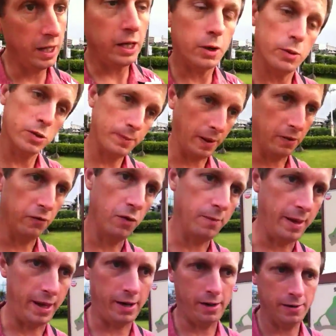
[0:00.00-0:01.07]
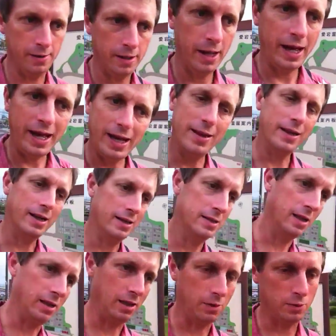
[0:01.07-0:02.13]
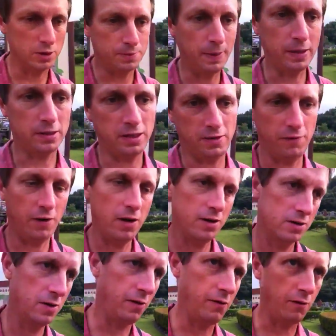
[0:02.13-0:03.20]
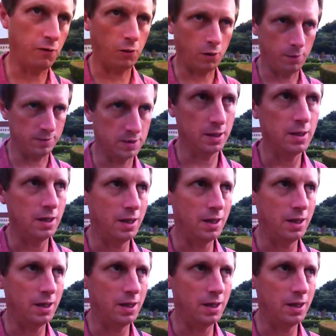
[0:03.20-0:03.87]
In a respectful manner. Yeah, I think I said respect in various different forms.